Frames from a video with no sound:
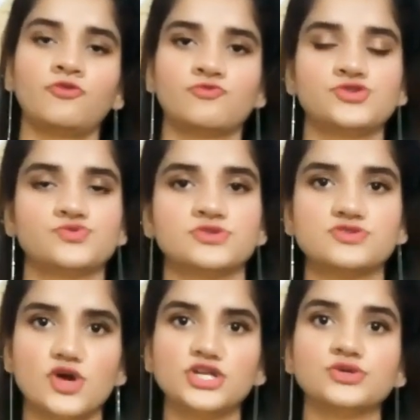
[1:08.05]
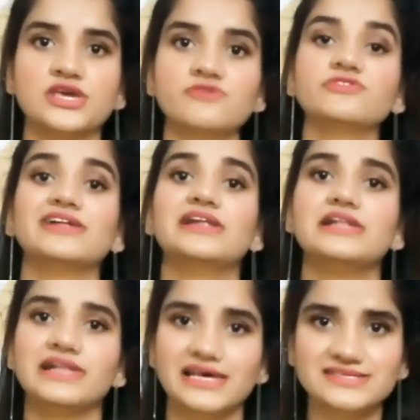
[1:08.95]
which was going to give
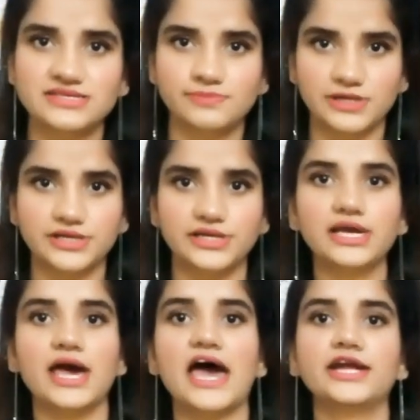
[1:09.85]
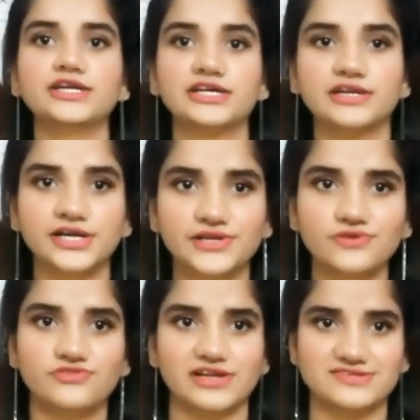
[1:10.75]
less stability and greater
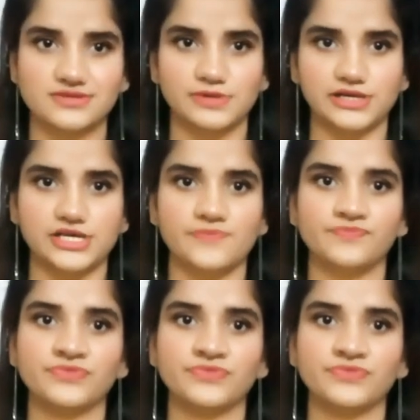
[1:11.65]
flexibility.